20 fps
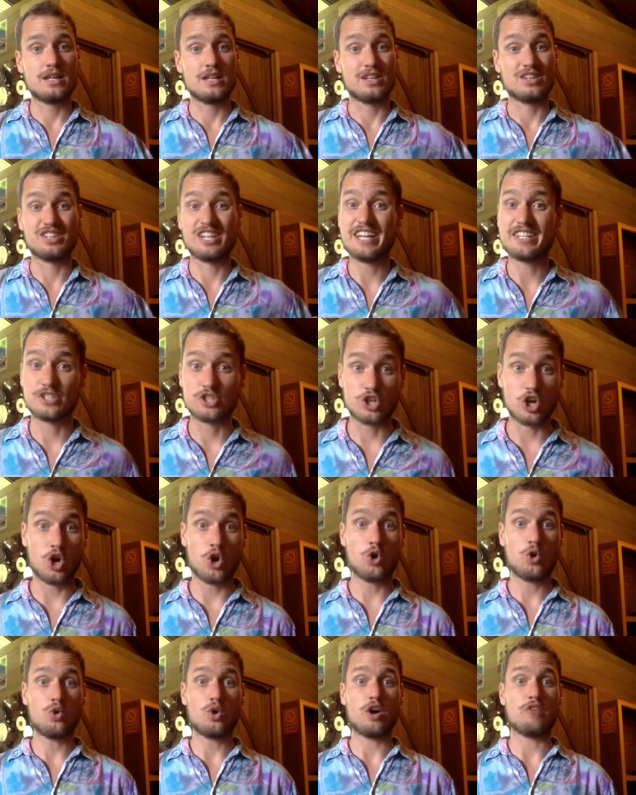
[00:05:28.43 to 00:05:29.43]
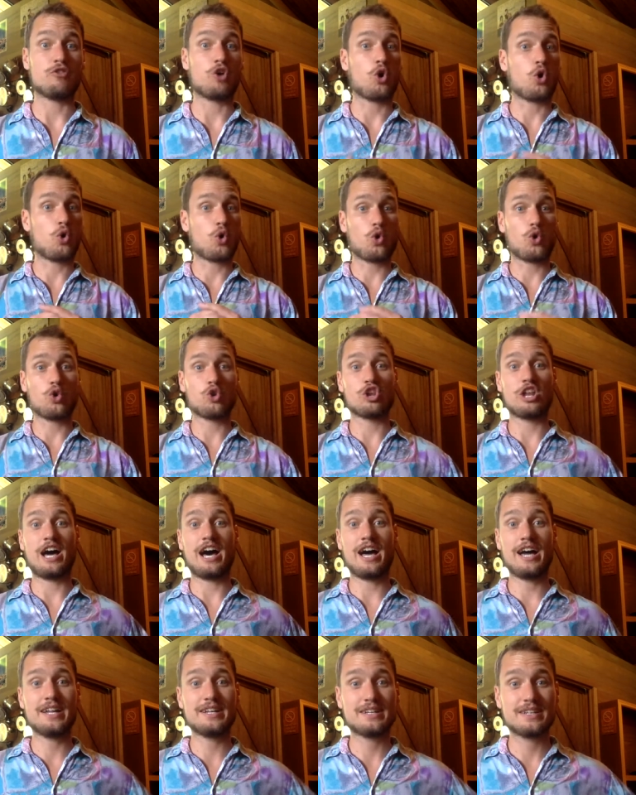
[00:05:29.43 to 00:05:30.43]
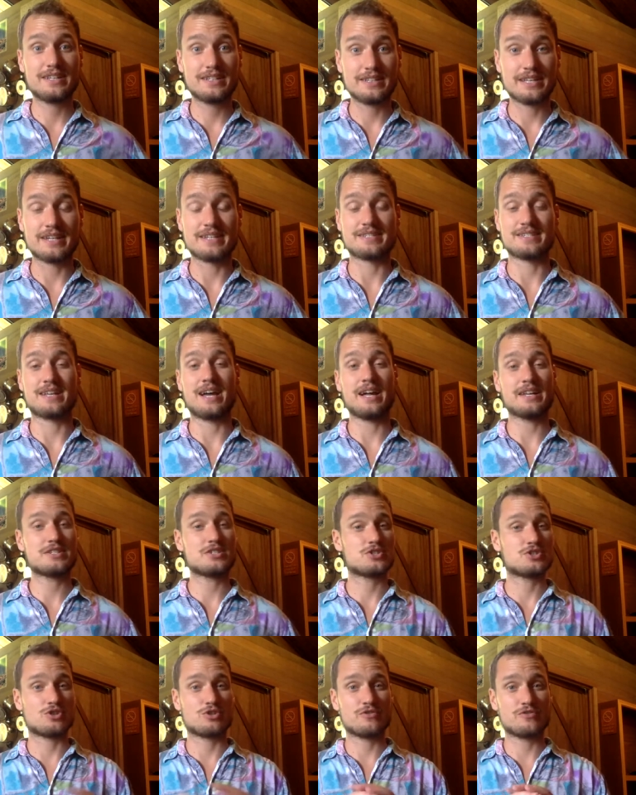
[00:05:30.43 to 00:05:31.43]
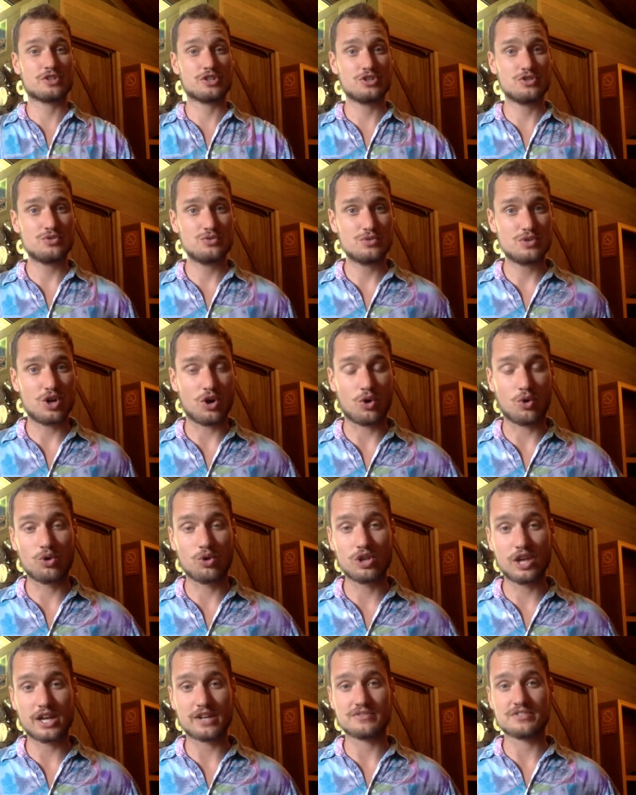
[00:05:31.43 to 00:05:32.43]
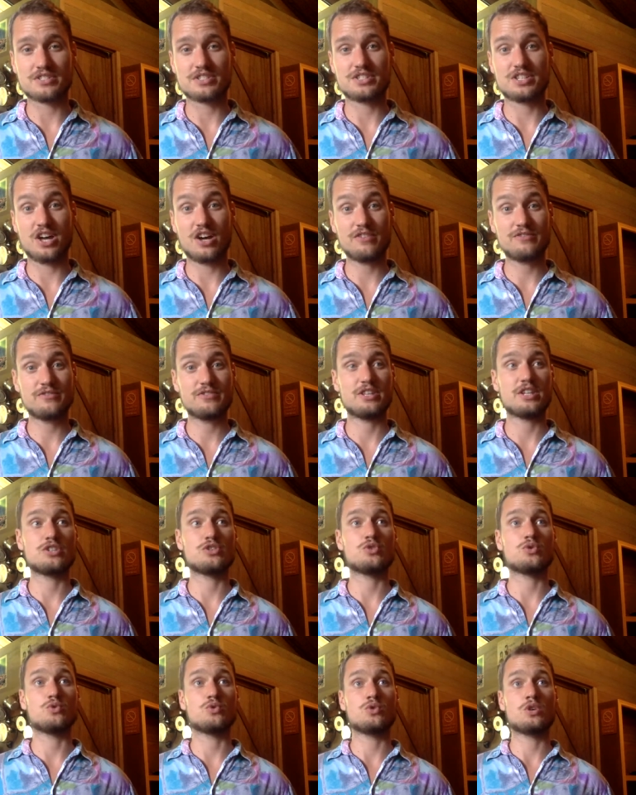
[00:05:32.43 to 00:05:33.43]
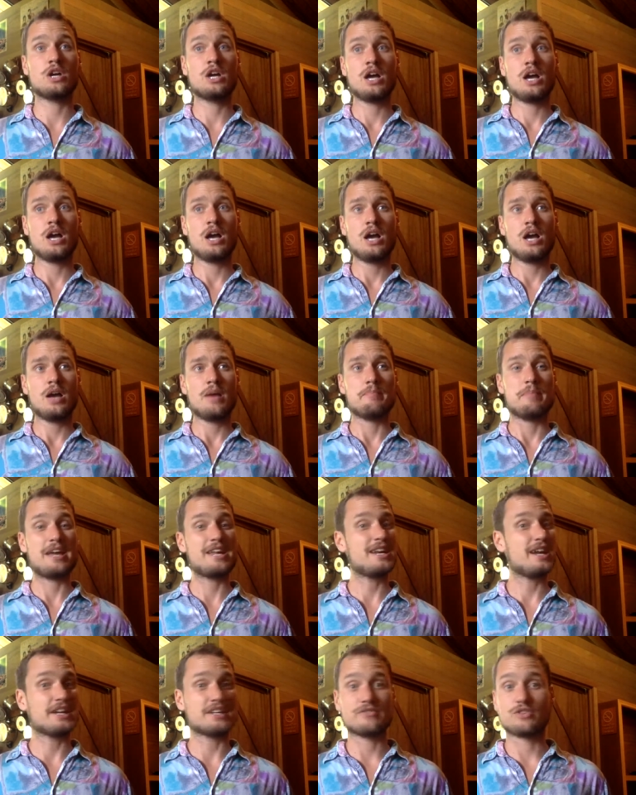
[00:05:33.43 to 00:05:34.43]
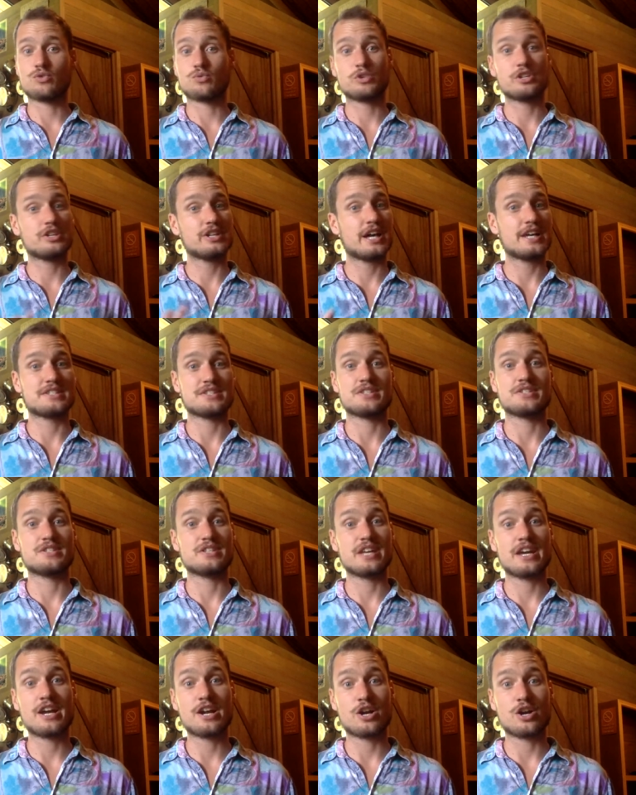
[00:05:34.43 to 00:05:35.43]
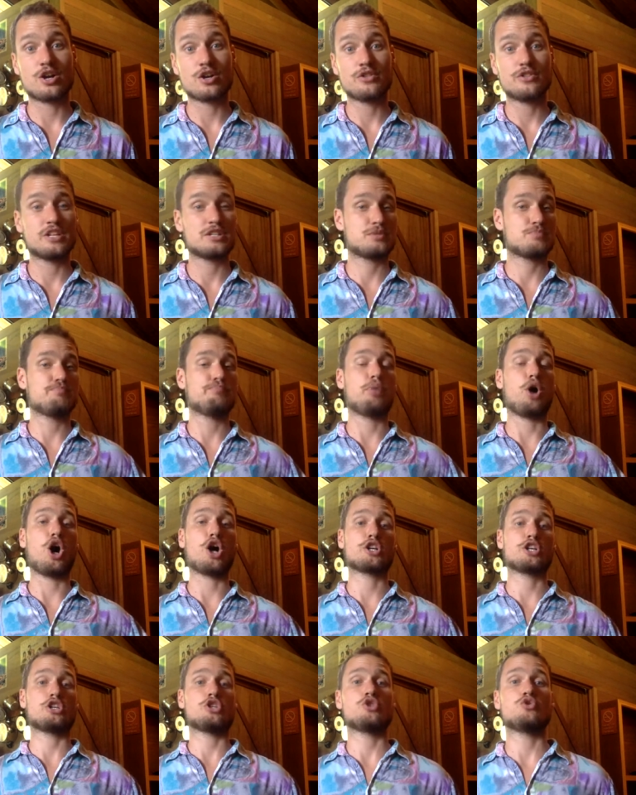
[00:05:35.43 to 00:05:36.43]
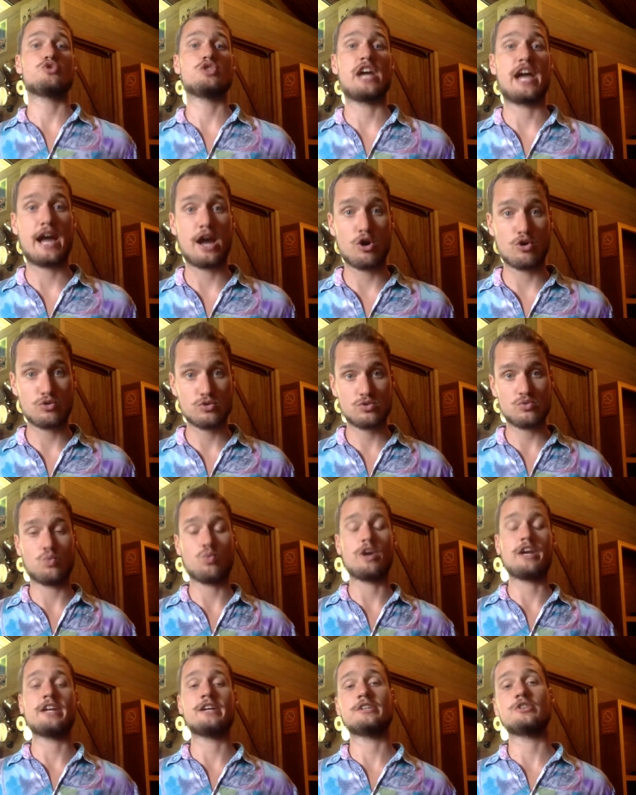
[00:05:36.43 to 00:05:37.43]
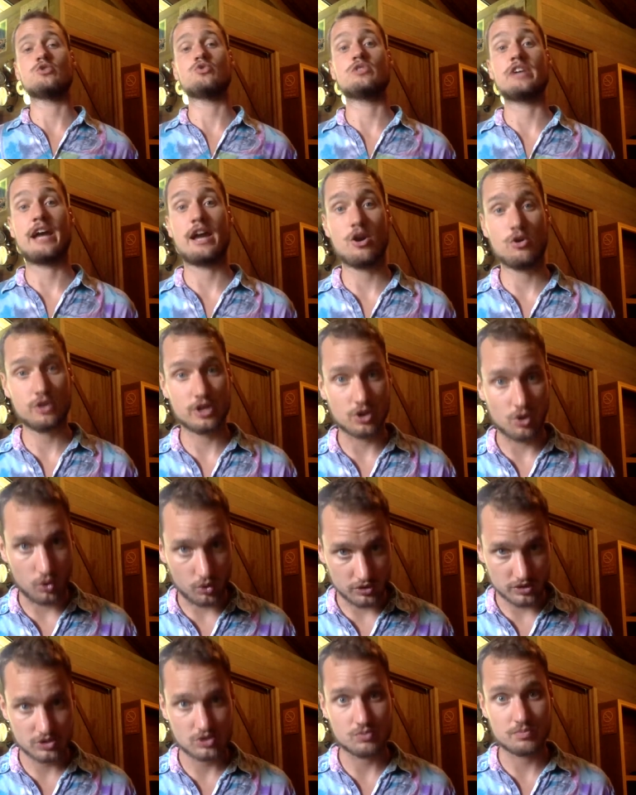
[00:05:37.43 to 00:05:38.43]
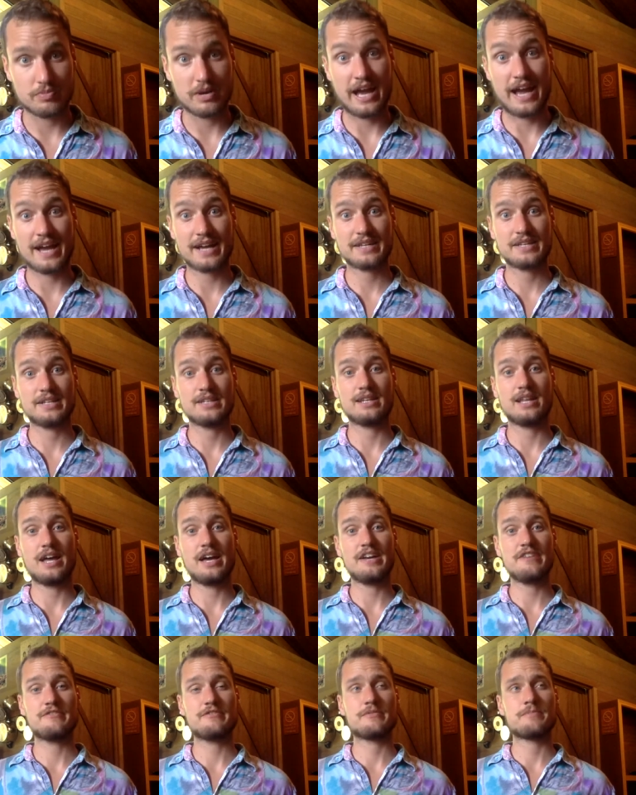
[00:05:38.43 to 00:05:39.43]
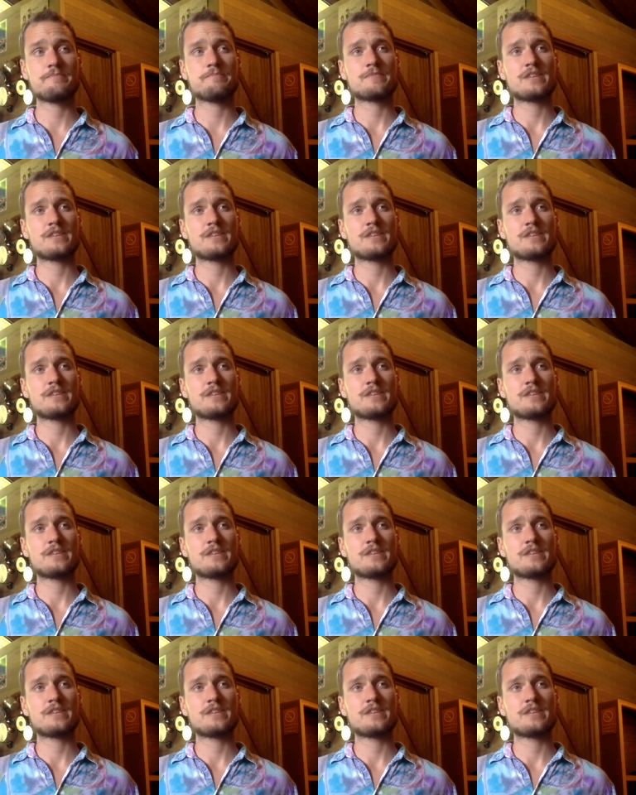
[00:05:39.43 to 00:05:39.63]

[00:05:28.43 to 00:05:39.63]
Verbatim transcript: let go of a whole lot that is not serving you, a whole lot of stuff that you may not even realize is there that's bogging you down, weighing you down, and holding you back in life.